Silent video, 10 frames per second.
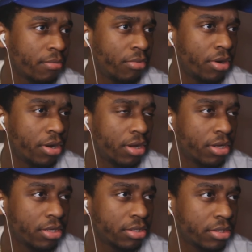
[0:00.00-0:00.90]
Bruh,
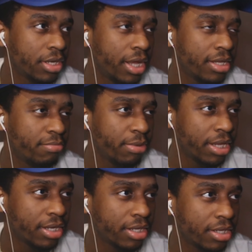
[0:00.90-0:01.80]
now he
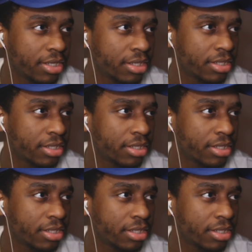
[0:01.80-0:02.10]
panicking.